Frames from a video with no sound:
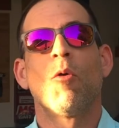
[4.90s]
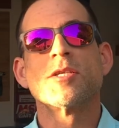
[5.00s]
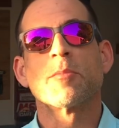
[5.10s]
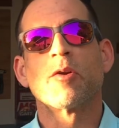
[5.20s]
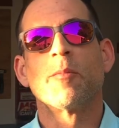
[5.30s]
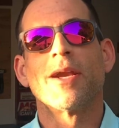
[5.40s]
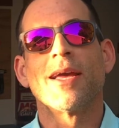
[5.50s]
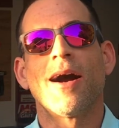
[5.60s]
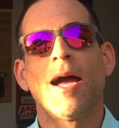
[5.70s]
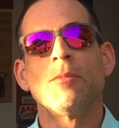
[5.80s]
What's up,
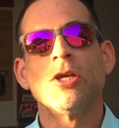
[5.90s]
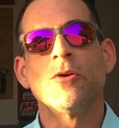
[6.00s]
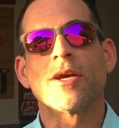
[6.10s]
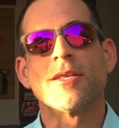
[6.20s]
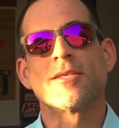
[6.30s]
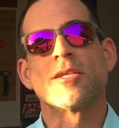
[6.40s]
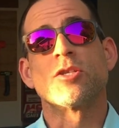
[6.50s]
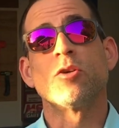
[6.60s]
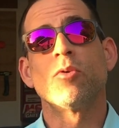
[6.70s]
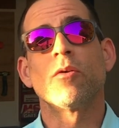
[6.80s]
everybody? I'm Luke, and this is a
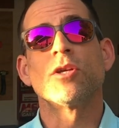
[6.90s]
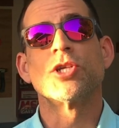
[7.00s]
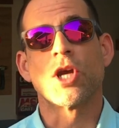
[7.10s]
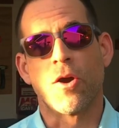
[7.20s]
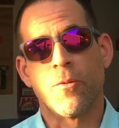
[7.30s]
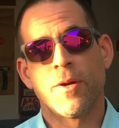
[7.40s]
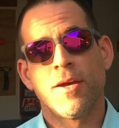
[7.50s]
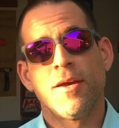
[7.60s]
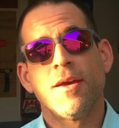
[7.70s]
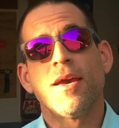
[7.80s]
Subaru Only Show.
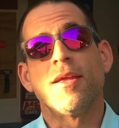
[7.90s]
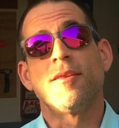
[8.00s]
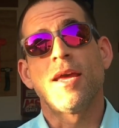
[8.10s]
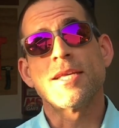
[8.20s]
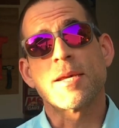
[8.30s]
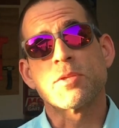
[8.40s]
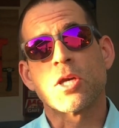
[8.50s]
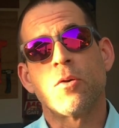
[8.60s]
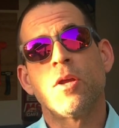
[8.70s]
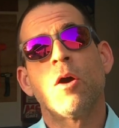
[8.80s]
In today's
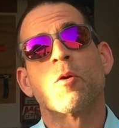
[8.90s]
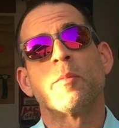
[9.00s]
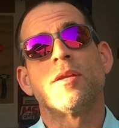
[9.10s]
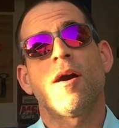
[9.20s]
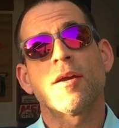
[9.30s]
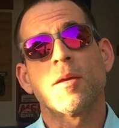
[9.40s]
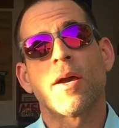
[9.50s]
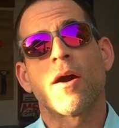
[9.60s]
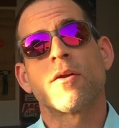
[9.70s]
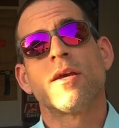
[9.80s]
episode, we're going to be talking
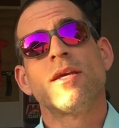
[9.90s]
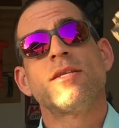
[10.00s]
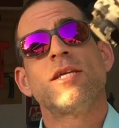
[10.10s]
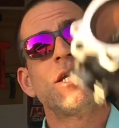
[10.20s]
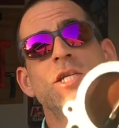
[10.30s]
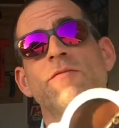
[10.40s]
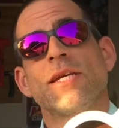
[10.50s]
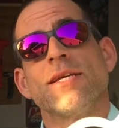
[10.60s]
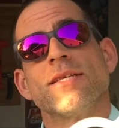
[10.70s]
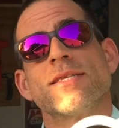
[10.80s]
about
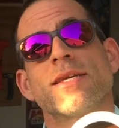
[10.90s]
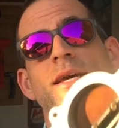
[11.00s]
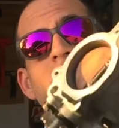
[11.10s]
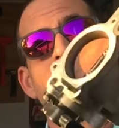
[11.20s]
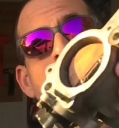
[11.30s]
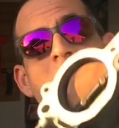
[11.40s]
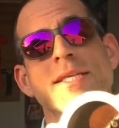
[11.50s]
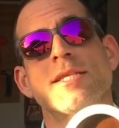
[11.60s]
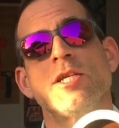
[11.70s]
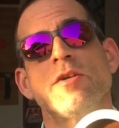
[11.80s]
TGVs.
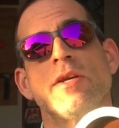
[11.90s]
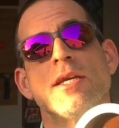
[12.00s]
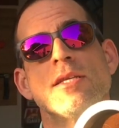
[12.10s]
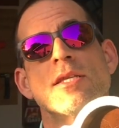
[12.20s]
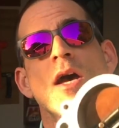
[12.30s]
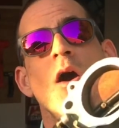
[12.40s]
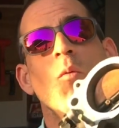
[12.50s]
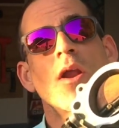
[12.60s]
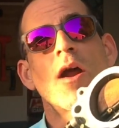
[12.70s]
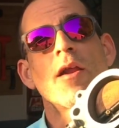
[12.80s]
Yes, TGVs.
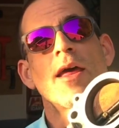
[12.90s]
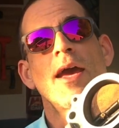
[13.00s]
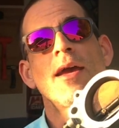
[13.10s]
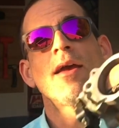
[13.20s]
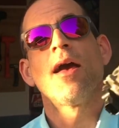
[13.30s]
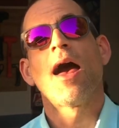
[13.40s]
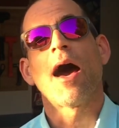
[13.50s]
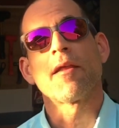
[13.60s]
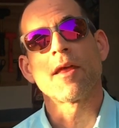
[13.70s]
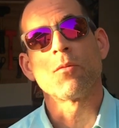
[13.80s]
What are they?
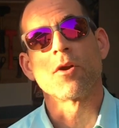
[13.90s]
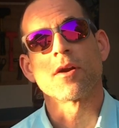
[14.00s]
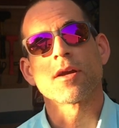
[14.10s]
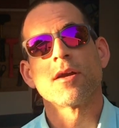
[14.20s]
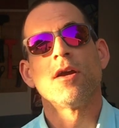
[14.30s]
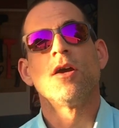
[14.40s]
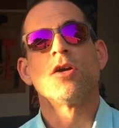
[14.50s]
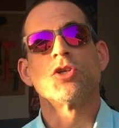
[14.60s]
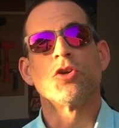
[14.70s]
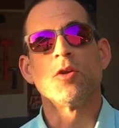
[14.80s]
How do they work?
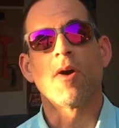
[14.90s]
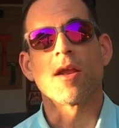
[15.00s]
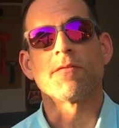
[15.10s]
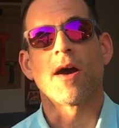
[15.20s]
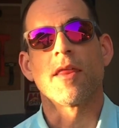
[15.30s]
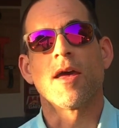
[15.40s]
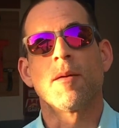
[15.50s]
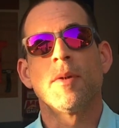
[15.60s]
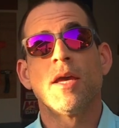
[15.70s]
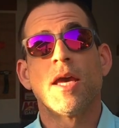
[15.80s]
Should you modify
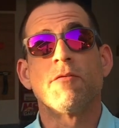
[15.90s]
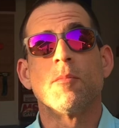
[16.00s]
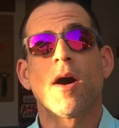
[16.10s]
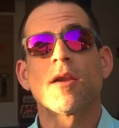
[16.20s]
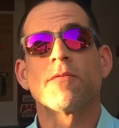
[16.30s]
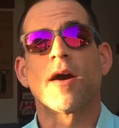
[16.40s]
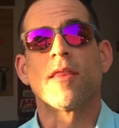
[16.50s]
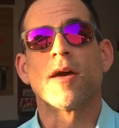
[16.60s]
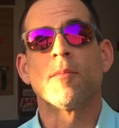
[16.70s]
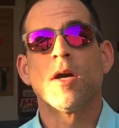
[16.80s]
them? If you
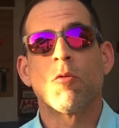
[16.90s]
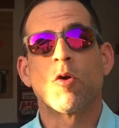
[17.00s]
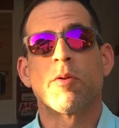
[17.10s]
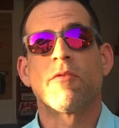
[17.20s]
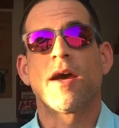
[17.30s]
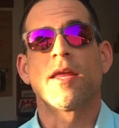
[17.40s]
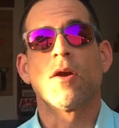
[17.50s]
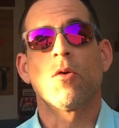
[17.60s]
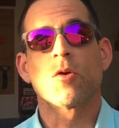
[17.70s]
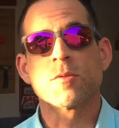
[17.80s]
modify them, will it provide
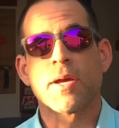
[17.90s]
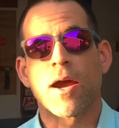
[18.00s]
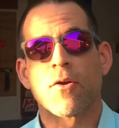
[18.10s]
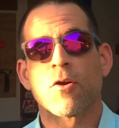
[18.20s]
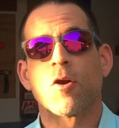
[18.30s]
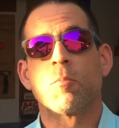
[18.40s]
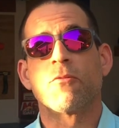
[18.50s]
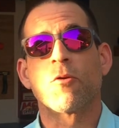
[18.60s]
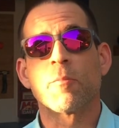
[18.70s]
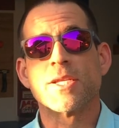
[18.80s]
any horsepower or
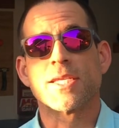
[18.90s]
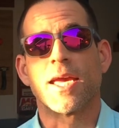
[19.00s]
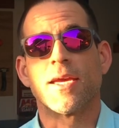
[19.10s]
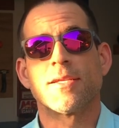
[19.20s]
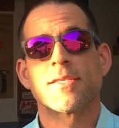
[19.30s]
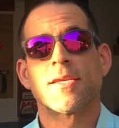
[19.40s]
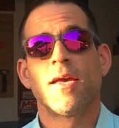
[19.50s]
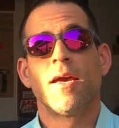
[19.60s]
performance gains?